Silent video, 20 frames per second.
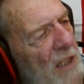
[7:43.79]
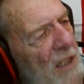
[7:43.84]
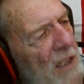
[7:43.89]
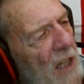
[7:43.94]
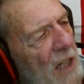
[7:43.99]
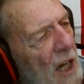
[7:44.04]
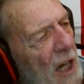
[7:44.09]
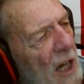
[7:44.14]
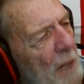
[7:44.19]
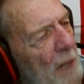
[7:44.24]

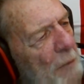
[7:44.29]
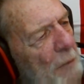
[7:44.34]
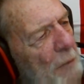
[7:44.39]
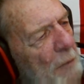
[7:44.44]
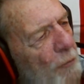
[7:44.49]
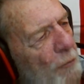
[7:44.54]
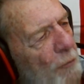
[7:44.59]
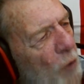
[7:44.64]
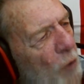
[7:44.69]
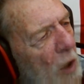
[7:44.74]
got up at
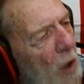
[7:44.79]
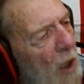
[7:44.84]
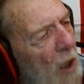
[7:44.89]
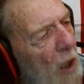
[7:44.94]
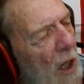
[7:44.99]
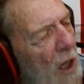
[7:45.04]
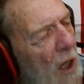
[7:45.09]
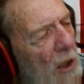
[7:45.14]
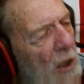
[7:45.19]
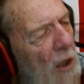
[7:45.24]
4
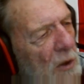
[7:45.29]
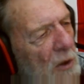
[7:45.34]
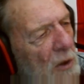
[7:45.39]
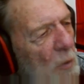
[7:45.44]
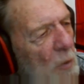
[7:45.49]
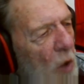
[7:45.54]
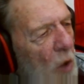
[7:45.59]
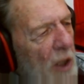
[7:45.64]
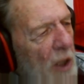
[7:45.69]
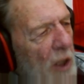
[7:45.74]
o'clock in the
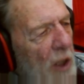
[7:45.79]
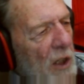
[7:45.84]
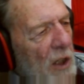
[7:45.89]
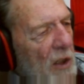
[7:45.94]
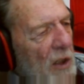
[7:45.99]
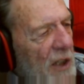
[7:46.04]
morning on